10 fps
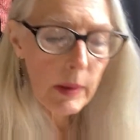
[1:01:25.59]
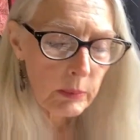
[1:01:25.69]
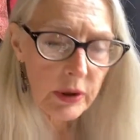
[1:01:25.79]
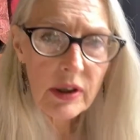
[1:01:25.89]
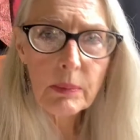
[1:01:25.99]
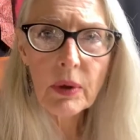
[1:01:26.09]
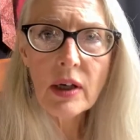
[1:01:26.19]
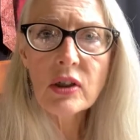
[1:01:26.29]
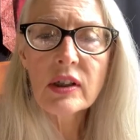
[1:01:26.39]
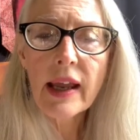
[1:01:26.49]
put the
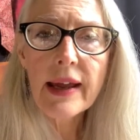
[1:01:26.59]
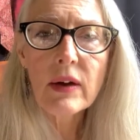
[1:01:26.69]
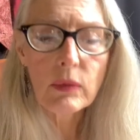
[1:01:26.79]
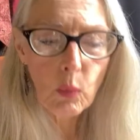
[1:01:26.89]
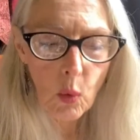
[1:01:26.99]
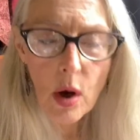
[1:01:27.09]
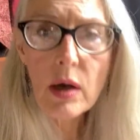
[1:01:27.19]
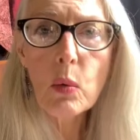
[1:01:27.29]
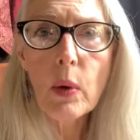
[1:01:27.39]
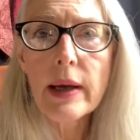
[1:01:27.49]
brush down, walk
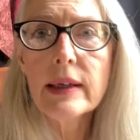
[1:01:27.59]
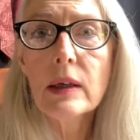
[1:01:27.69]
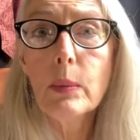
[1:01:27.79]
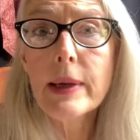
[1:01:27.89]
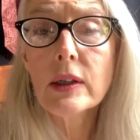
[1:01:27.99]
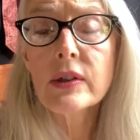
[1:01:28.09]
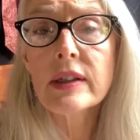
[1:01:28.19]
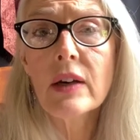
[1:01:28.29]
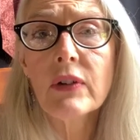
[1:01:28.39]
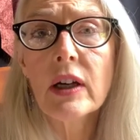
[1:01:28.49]
away, go make
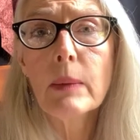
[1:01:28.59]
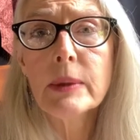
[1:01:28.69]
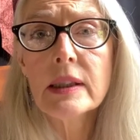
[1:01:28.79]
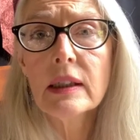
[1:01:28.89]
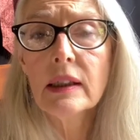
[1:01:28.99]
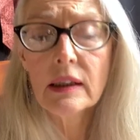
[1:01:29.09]
yourself a cup of tea,